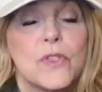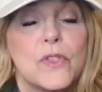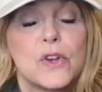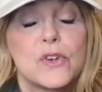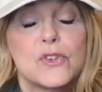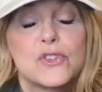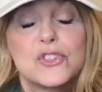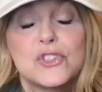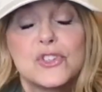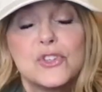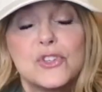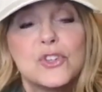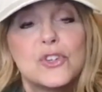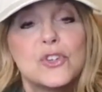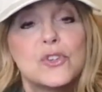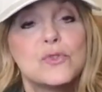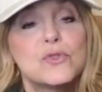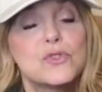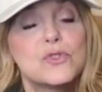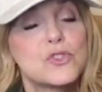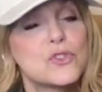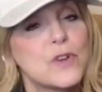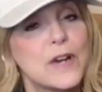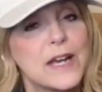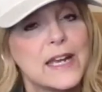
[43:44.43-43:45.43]
There's new
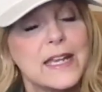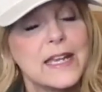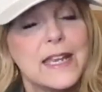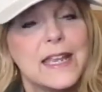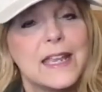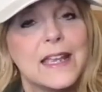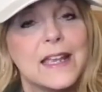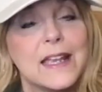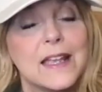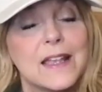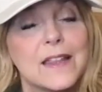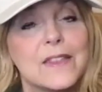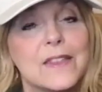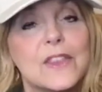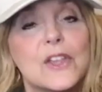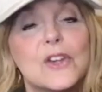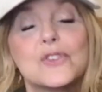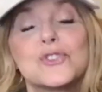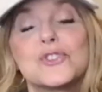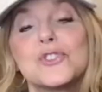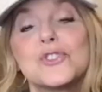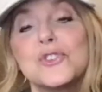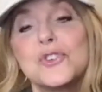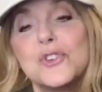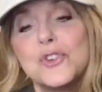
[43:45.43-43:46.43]
training,
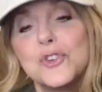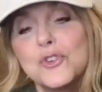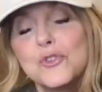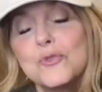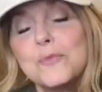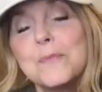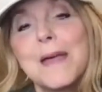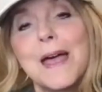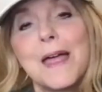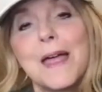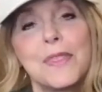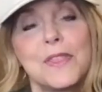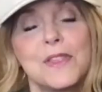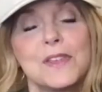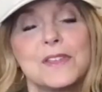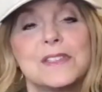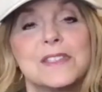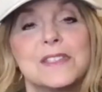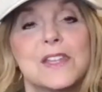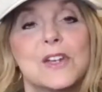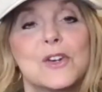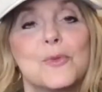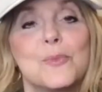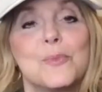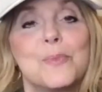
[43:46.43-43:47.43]
there's new methods
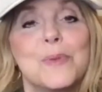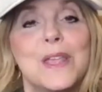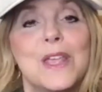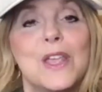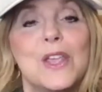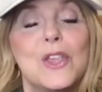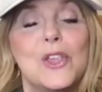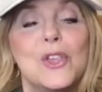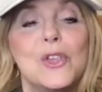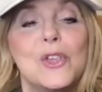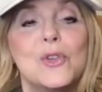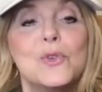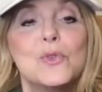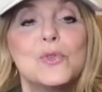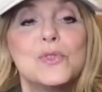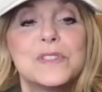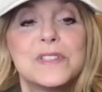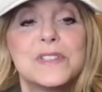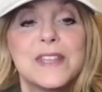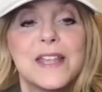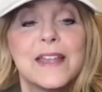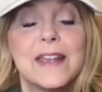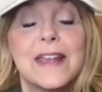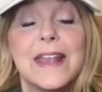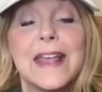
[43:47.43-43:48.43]
that are being
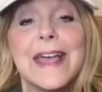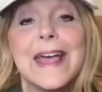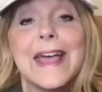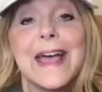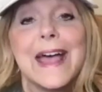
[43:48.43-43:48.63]
used that